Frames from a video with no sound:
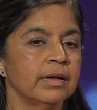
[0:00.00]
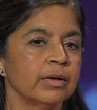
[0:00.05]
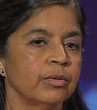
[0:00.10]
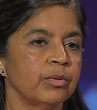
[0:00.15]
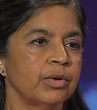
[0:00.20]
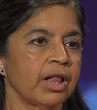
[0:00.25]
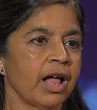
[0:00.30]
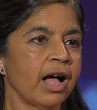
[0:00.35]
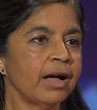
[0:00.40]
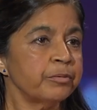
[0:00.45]

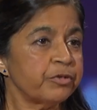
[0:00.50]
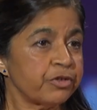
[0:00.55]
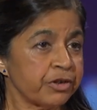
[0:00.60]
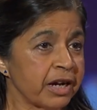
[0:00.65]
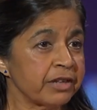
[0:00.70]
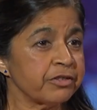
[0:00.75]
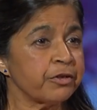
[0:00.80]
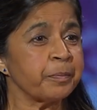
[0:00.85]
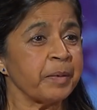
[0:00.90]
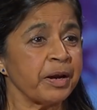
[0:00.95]
Well, I'm
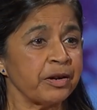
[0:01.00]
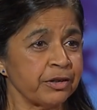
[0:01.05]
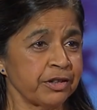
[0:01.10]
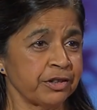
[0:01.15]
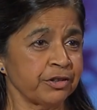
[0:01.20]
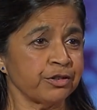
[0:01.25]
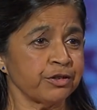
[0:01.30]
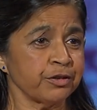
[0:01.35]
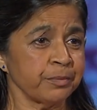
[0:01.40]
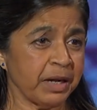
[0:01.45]

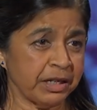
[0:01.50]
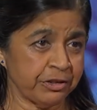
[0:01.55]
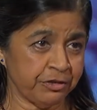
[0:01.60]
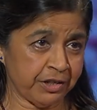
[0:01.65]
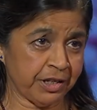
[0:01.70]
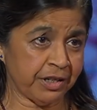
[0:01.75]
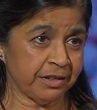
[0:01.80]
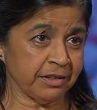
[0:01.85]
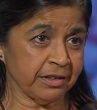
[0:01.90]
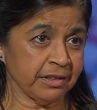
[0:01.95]
transparent to my
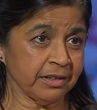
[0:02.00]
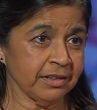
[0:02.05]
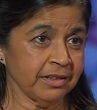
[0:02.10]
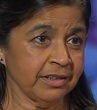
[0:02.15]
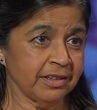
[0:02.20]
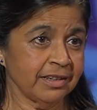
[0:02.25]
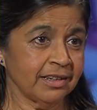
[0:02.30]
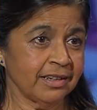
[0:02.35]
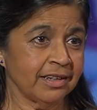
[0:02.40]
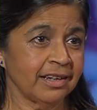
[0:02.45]
gender,
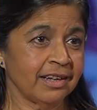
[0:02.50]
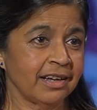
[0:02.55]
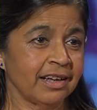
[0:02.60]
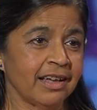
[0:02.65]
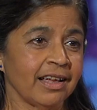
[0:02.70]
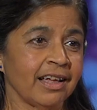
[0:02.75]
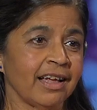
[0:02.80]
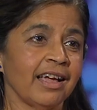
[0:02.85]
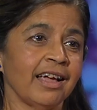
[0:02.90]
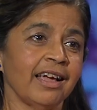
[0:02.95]

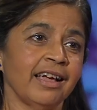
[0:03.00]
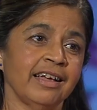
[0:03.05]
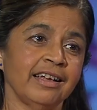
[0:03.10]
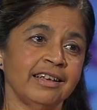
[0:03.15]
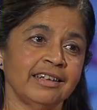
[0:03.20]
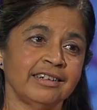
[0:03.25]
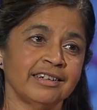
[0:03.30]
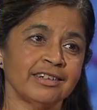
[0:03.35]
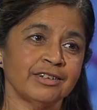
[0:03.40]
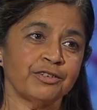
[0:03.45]

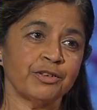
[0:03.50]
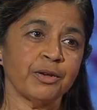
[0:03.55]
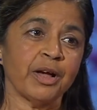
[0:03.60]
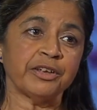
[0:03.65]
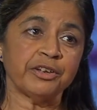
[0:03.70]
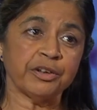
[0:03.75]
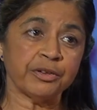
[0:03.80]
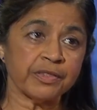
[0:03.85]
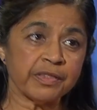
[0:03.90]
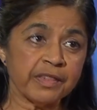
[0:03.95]
and so
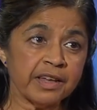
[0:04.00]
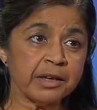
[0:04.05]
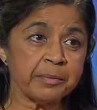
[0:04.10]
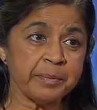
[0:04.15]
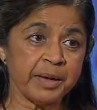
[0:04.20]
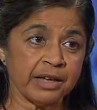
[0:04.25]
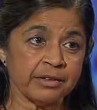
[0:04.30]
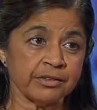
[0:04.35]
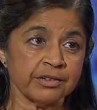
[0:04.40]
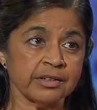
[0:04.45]
I don't think
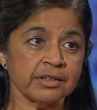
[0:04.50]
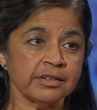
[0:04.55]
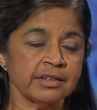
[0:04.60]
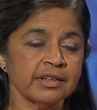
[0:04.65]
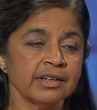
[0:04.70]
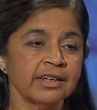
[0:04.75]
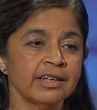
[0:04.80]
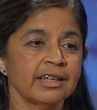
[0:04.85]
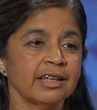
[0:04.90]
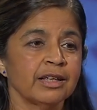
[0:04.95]
about it,
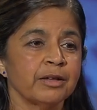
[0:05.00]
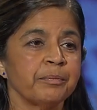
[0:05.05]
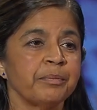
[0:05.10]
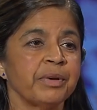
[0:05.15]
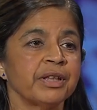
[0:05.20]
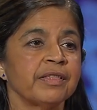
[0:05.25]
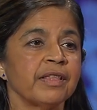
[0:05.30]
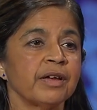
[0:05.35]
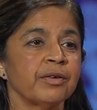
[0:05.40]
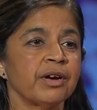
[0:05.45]

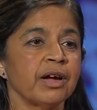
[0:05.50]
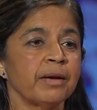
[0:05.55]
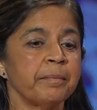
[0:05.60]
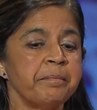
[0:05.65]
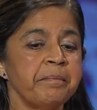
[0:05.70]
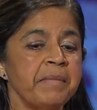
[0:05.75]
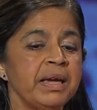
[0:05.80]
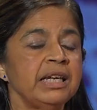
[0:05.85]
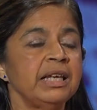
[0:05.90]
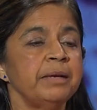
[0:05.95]
but there are
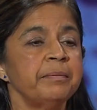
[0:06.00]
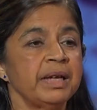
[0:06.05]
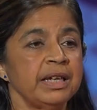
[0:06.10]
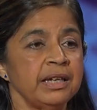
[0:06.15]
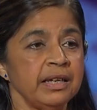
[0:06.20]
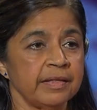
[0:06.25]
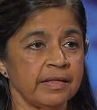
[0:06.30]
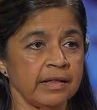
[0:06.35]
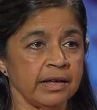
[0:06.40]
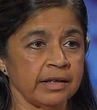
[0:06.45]
many,
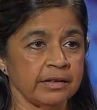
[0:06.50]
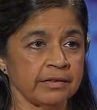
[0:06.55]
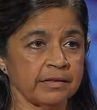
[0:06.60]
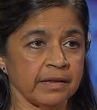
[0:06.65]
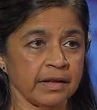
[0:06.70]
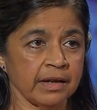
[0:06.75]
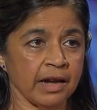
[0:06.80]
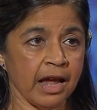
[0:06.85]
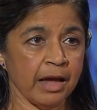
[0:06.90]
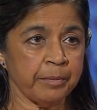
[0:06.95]
many things
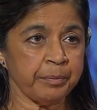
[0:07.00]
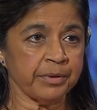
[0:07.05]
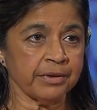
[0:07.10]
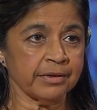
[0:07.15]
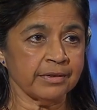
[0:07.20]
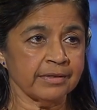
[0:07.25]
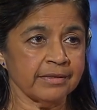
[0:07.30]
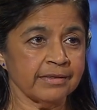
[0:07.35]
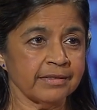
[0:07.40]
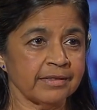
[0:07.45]
that
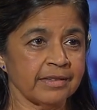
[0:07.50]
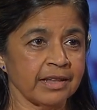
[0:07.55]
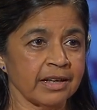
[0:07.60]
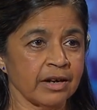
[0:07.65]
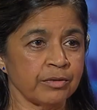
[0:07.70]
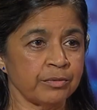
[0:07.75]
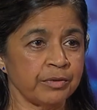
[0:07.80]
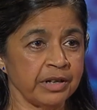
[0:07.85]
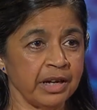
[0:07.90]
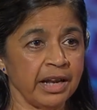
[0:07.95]
happen that
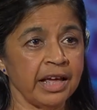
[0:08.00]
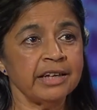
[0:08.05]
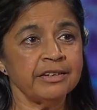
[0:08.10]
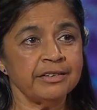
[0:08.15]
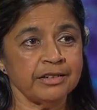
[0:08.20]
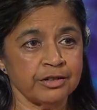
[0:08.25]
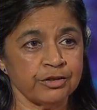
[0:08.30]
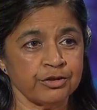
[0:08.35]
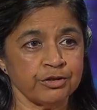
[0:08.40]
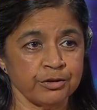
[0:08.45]
are
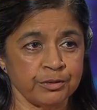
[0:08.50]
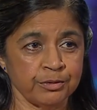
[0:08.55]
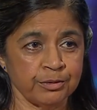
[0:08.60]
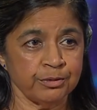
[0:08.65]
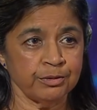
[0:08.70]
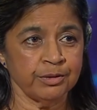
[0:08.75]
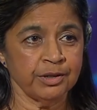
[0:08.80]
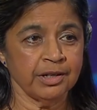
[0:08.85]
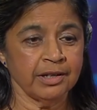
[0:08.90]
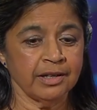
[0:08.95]
related
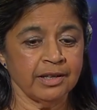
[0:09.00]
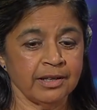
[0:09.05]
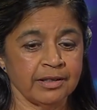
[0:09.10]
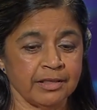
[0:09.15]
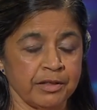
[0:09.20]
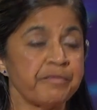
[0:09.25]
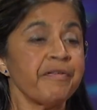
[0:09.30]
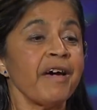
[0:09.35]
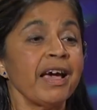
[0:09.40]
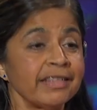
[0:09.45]
to
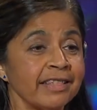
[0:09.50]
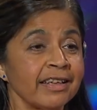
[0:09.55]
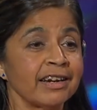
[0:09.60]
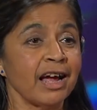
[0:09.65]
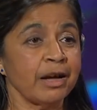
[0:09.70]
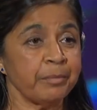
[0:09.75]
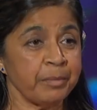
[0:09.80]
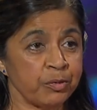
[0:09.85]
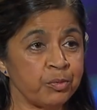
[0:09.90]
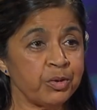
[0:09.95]
the fact that I'm a